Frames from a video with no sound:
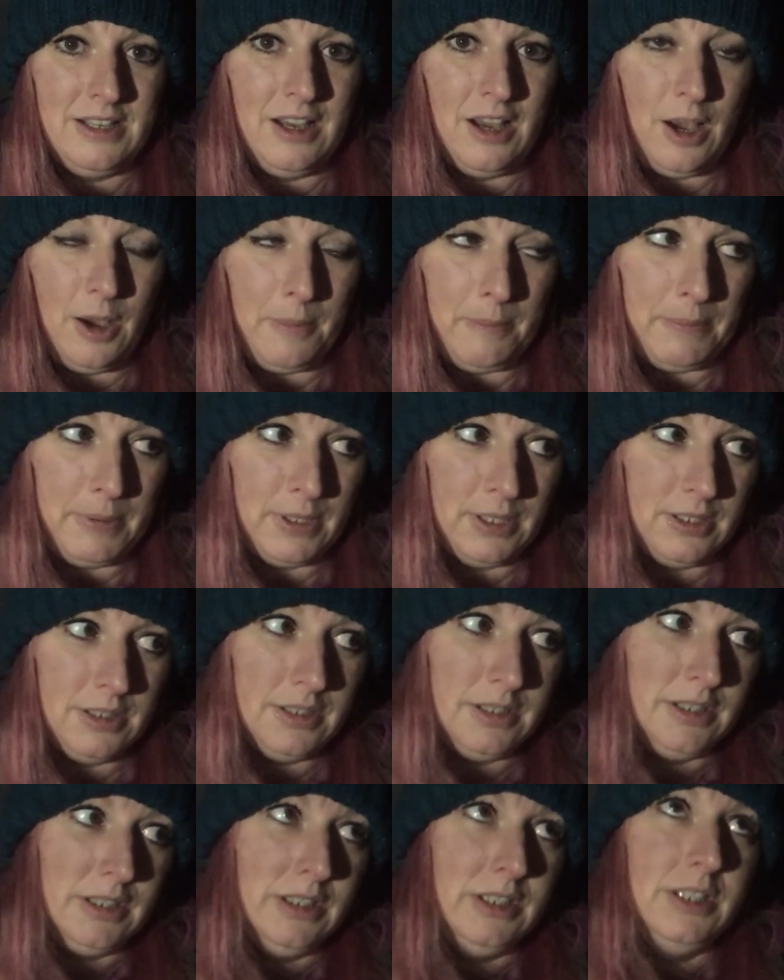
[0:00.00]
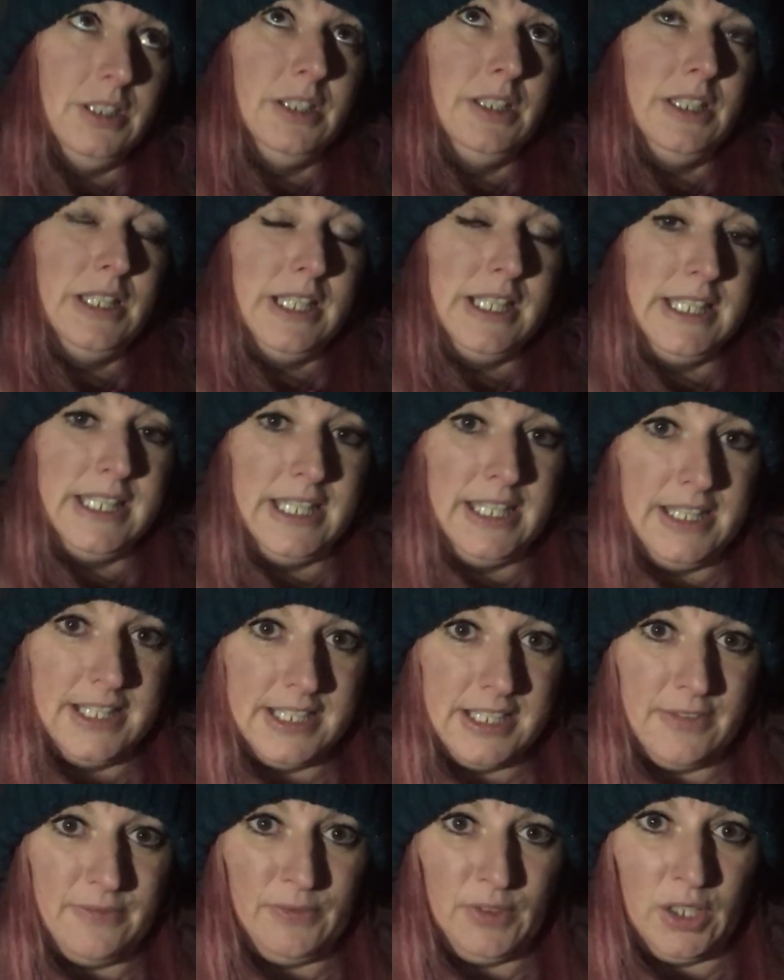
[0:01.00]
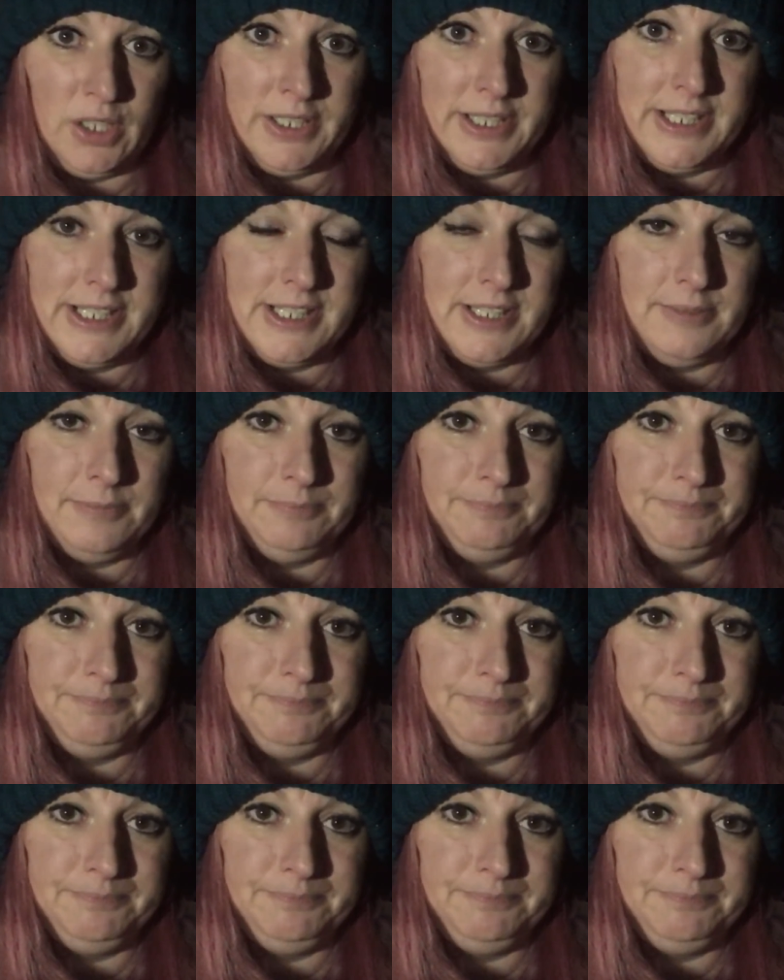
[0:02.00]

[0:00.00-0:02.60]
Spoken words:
up to see the sunrise.